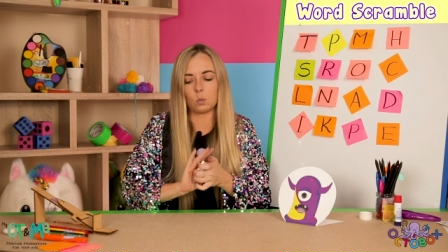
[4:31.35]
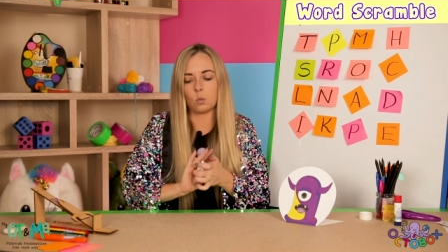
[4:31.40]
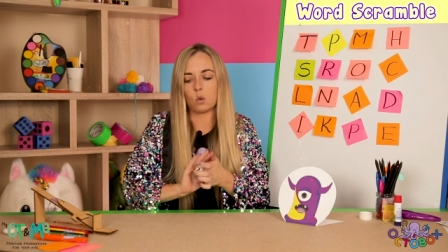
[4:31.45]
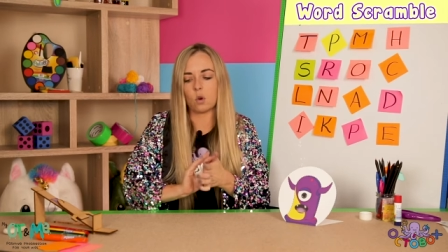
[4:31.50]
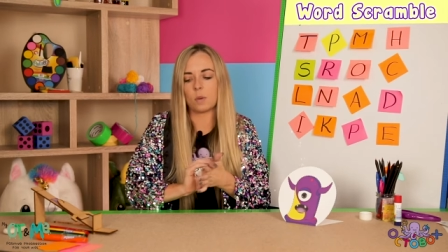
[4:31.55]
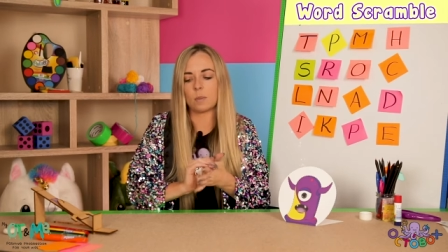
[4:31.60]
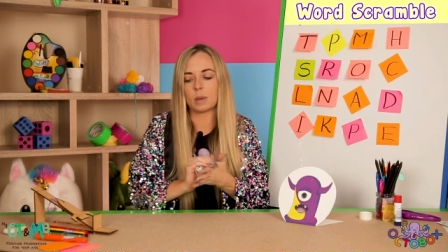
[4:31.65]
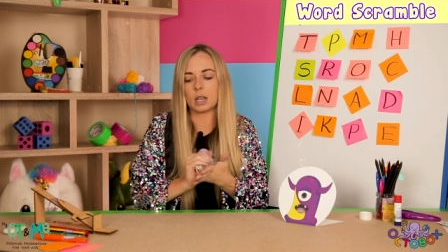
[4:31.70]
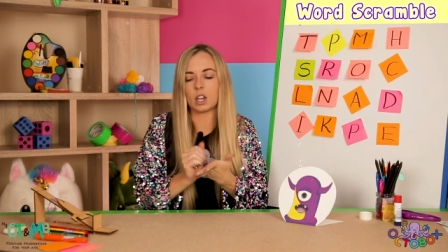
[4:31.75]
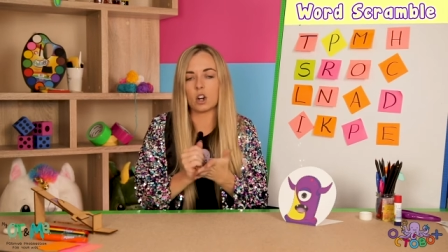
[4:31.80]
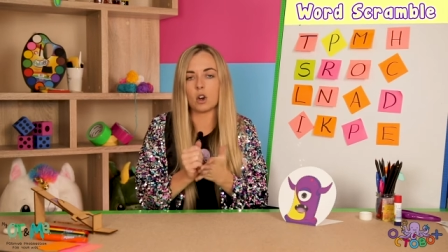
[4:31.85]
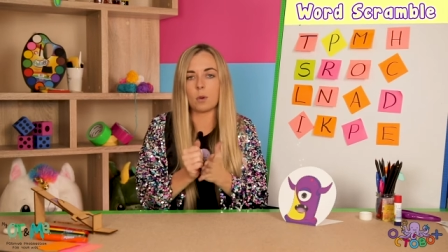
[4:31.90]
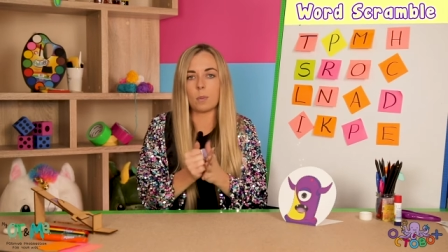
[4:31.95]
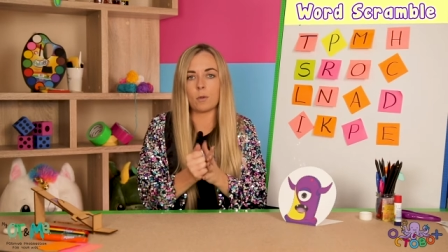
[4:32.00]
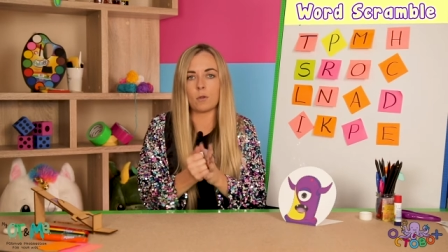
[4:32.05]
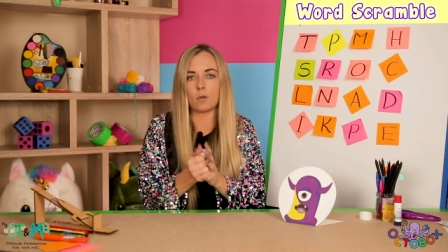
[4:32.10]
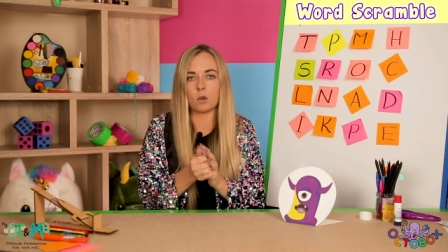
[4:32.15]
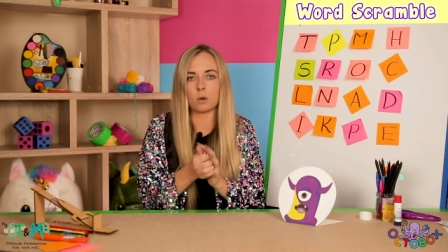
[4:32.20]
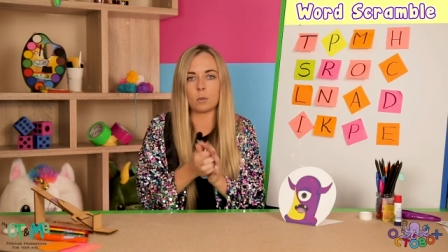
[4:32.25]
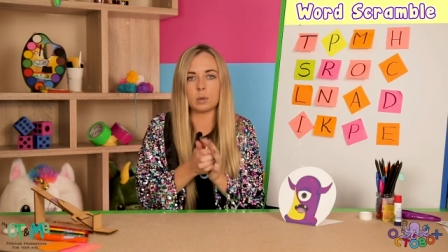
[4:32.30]
warming it up
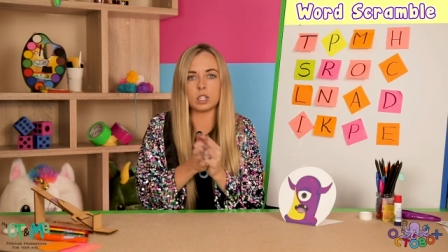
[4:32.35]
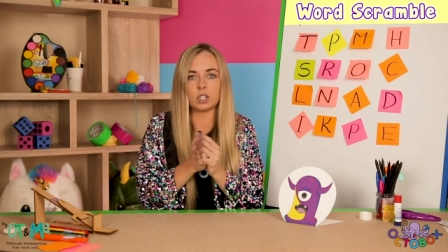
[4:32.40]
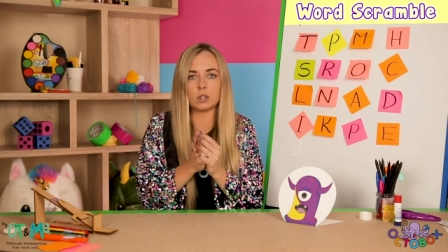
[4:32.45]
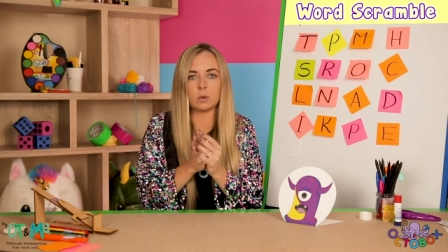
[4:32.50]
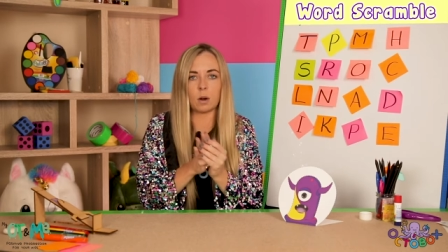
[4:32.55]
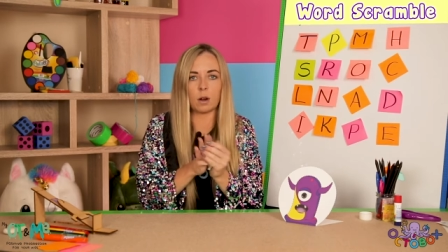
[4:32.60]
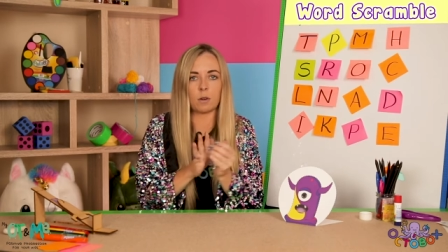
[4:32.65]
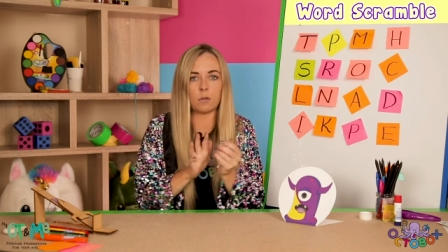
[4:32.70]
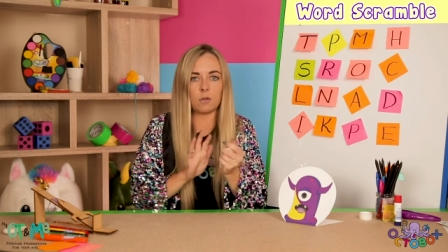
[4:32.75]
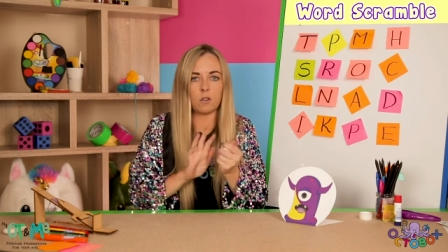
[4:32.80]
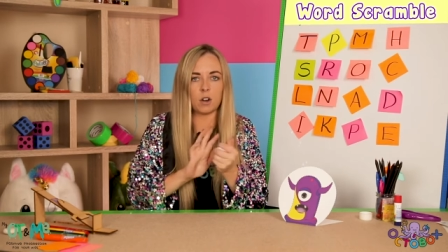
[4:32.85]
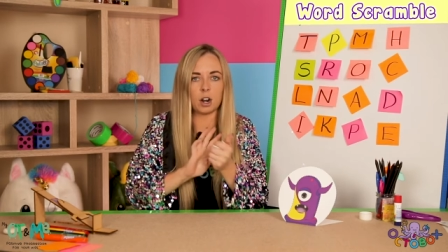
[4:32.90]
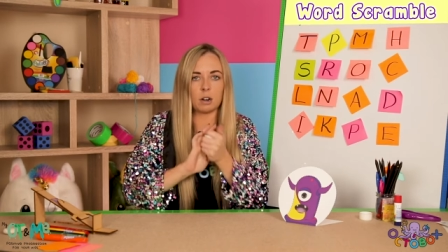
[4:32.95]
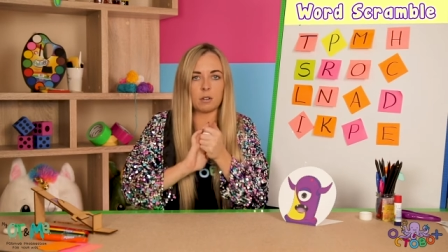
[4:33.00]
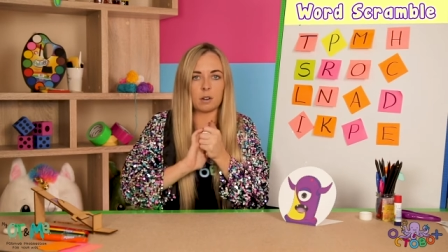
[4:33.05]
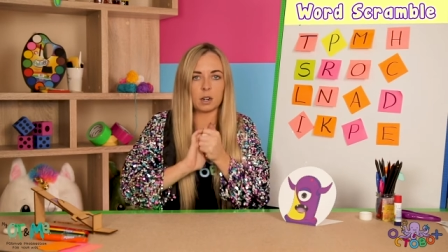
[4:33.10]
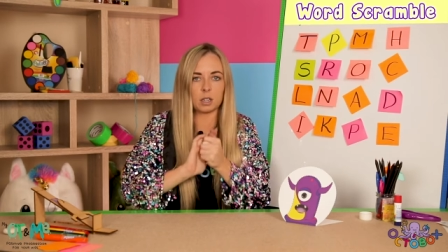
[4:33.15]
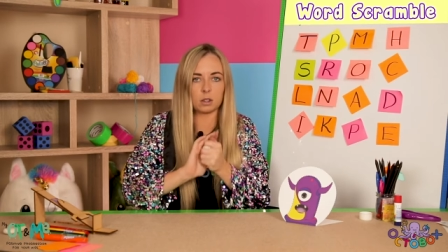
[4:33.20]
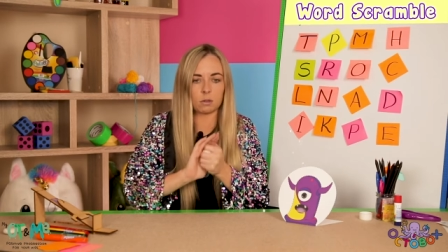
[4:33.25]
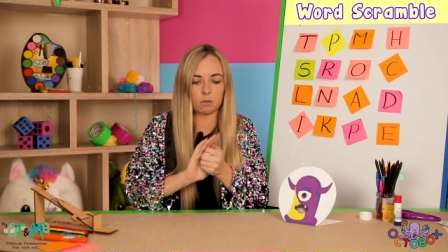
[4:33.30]
before we do our
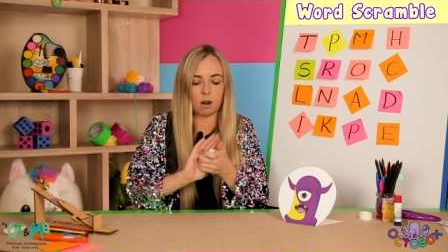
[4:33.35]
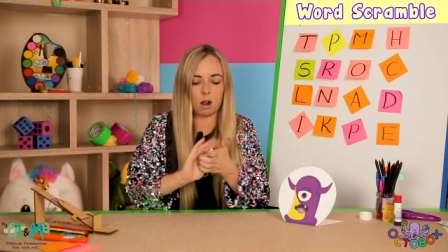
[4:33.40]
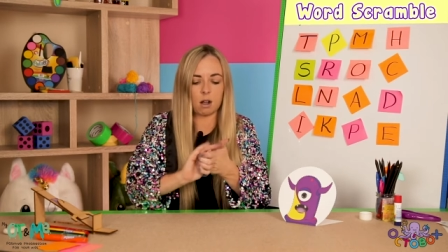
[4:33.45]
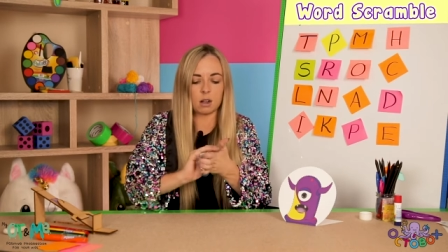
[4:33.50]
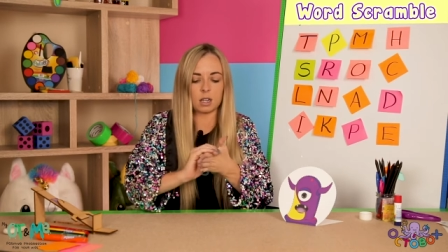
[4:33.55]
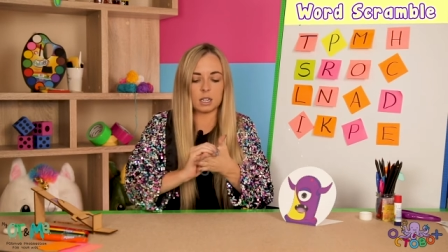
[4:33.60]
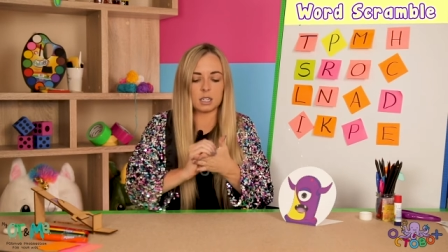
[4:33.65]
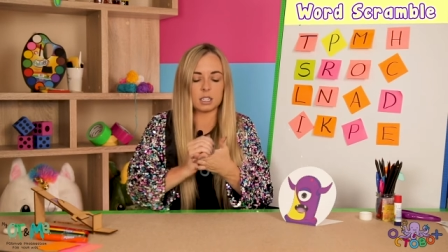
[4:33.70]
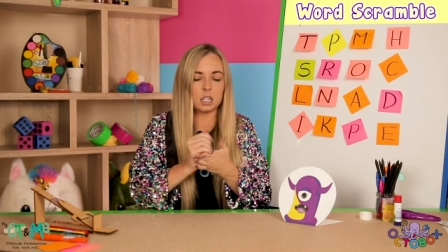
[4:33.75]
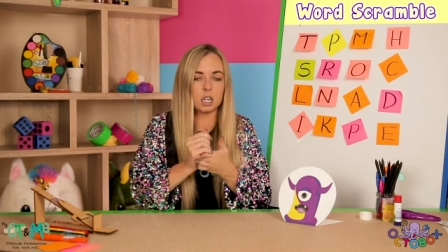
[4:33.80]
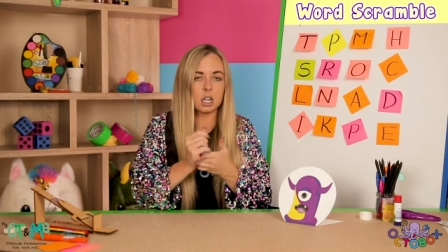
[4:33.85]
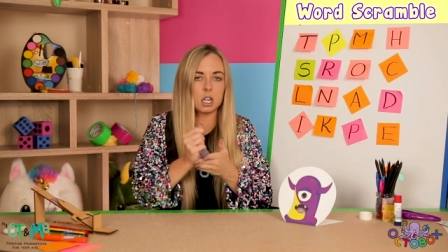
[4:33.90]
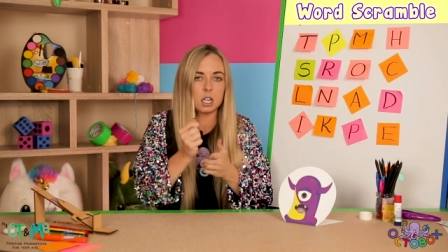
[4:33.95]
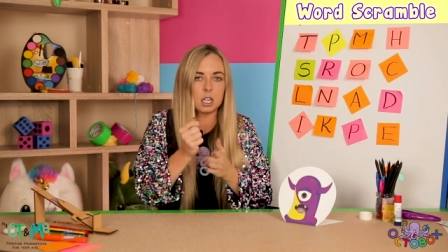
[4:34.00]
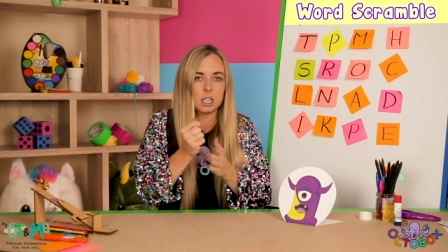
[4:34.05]
firing of the rocket.